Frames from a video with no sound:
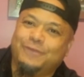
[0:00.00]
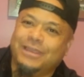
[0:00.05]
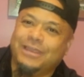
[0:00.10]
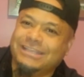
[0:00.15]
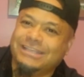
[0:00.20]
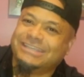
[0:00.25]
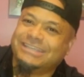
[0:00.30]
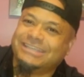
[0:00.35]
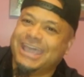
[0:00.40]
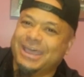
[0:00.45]

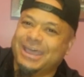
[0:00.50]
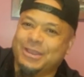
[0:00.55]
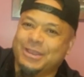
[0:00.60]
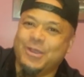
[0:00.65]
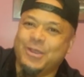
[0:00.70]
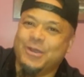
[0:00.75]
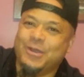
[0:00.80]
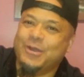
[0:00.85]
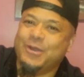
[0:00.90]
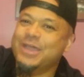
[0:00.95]
channel
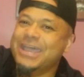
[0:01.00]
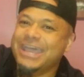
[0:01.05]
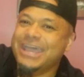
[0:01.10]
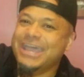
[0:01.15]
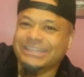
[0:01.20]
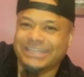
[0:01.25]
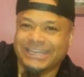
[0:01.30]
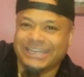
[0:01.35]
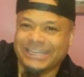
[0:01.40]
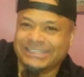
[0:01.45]
to
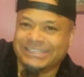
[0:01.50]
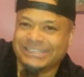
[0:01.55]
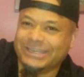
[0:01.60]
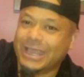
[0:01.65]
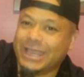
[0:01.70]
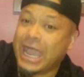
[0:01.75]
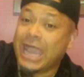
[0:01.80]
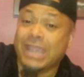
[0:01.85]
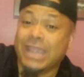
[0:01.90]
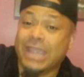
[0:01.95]
listen.
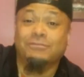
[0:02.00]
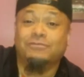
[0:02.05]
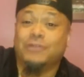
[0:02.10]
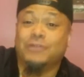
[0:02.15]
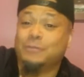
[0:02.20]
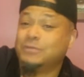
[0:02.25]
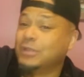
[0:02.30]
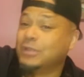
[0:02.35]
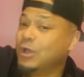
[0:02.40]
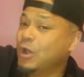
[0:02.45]
I even flip
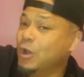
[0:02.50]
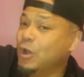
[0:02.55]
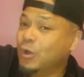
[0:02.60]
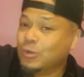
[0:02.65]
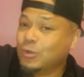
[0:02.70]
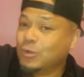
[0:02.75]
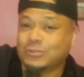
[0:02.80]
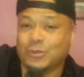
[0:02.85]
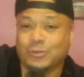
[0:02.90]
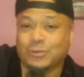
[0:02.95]
to the old
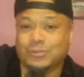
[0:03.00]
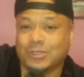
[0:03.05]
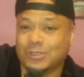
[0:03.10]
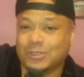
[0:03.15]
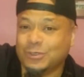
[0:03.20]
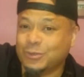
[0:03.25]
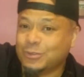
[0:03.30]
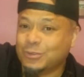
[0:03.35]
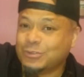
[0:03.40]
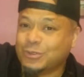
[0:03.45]
school to the
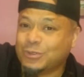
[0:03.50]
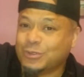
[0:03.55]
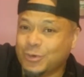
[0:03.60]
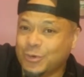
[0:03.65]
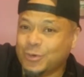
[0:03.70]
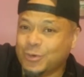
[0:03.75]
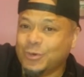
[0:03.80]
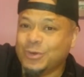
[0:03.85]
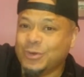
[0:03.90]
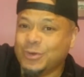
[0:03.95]
new
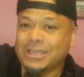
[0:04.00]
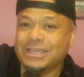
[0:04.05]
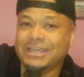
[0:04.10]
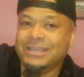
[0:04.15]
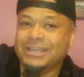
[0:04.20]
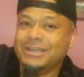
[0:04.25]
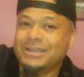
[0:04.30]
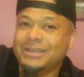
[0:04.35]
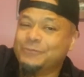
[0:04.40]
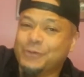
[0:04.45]
school,
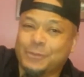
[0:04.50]
from